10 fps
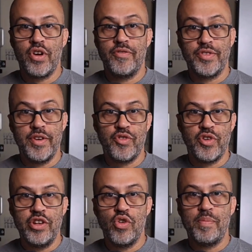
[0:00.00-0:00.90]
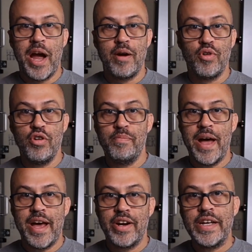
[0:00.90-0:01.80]
off except for the indoor PowerPro
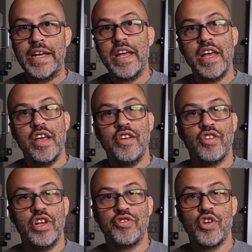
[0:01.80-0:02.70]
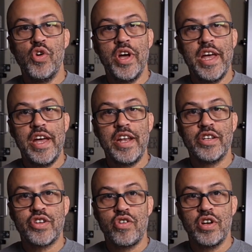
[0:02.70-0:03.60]
battery. So let's go ahead and
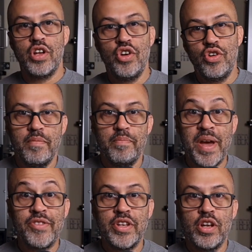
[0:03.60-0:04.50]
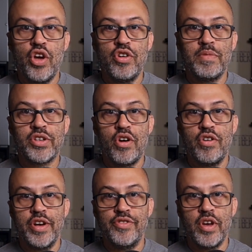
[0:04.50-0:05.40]
start a load. Basically the load I'm going to
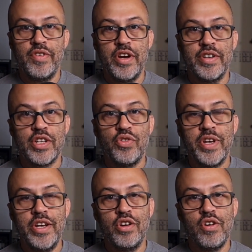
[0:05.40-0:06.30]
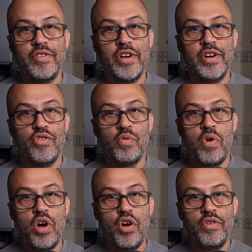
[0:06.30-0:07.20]
start is over here, this little heater over here on the
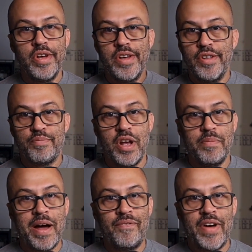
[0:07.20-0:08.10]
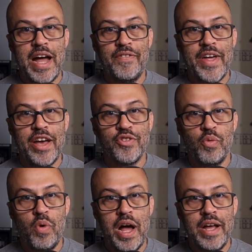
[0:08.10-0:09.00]
wall. It's probably about five thousand
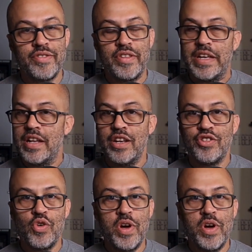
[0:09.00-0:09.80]
watts. Let's go ahead